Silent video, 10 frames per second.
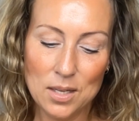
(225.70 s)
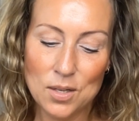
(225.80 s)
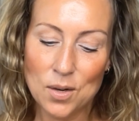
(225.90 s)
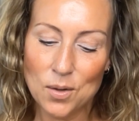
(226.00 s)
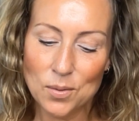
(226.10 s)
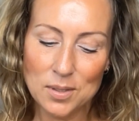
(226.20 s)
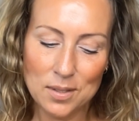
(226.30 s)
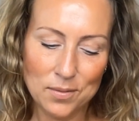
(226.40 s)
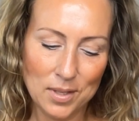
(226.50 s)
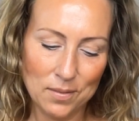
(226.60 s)
not only
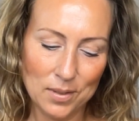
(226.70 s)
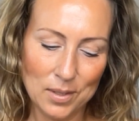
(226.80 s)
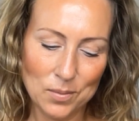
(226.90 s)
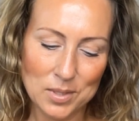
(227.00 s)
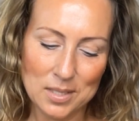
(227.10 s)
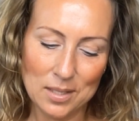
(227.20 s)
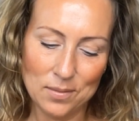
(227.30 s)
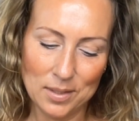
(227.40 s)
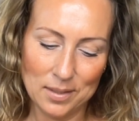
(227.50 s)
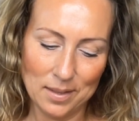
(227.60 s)
of giving and
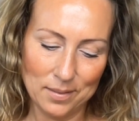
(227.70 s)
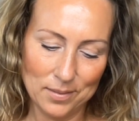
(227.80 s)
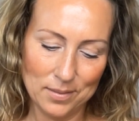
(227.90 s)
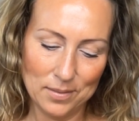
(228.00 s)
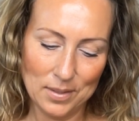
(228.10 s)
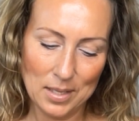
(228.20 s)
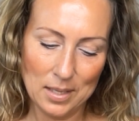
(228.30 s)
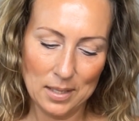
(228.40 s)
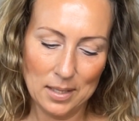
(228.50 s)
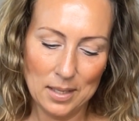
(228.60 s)
receiving love,
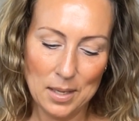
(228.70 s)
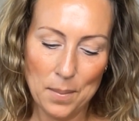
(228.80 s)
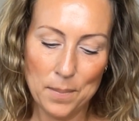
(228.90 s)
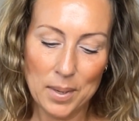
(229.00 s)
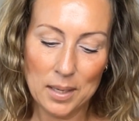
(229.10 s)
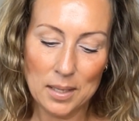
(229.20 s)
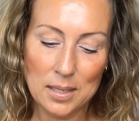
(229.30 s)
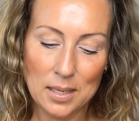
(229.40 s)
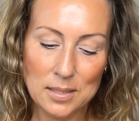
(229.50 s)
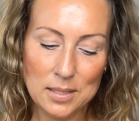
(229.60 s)
but
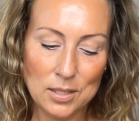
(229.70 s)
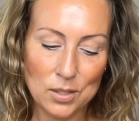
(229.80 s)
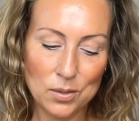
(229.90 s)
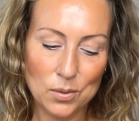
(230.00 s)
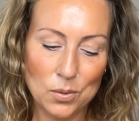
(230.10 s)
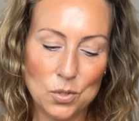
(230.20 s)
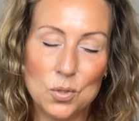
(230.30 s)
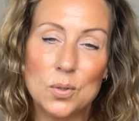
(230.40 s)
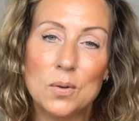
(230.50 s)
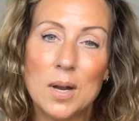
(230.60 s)
connecting you
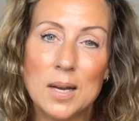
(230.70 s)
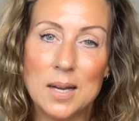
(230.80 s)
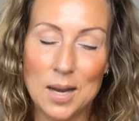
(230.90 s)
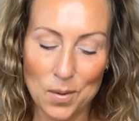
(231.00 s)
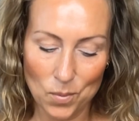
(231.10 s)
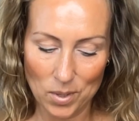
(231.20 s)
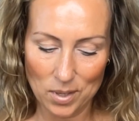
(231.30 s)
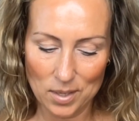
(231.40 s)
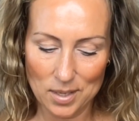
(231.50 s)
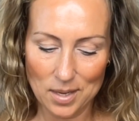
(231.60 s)
to a great
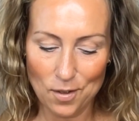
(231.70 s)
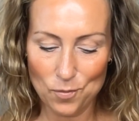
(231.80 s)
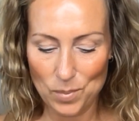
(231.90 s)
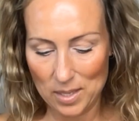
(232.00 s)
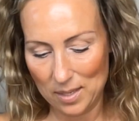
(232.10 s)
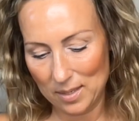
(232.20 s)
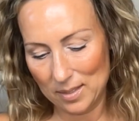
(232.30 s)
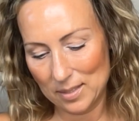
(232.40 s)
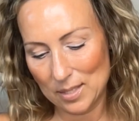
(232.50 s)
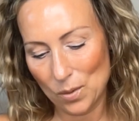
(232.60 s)
network of
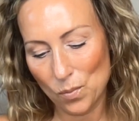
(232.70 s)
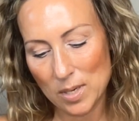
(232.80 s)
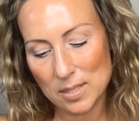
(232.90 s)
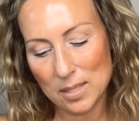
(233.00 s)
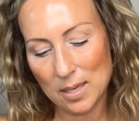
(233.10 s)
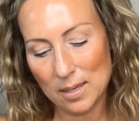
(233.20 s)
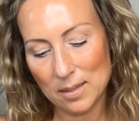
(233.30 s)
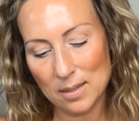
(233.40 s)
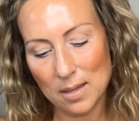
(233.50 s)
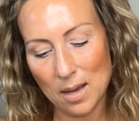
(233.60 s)
beings that resonate
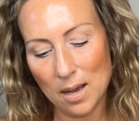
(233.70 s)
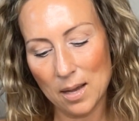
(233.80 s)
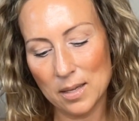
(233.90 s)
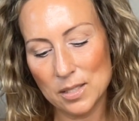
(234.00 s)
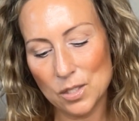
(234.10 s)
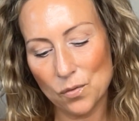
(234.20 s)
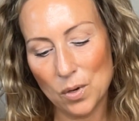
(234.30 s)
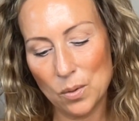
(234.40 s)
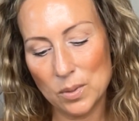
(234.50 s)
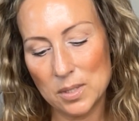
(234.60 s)
in the highest
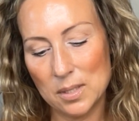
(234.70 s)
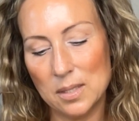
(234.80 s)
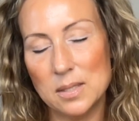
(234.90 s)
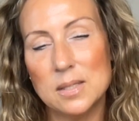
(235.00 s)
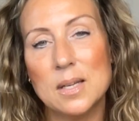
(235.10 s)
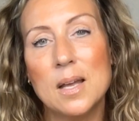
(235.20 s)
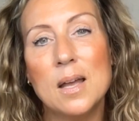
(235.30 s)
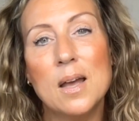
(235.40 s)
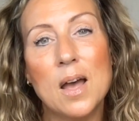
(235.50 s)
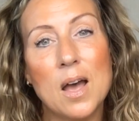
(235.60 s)
frequencies
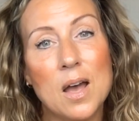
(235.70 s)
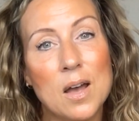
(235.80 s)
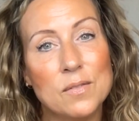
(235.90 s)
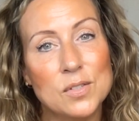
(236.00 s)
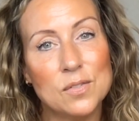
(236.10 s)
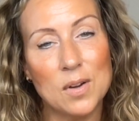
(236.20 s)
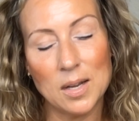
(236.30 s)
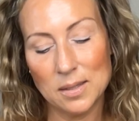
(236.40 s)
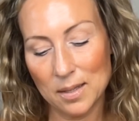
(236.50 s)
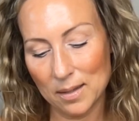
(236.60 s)
of
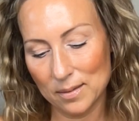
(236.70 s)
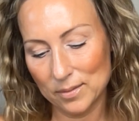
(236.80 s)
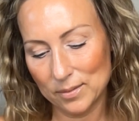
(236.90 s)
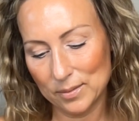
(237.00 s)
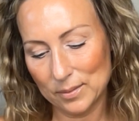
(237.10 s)
divine love.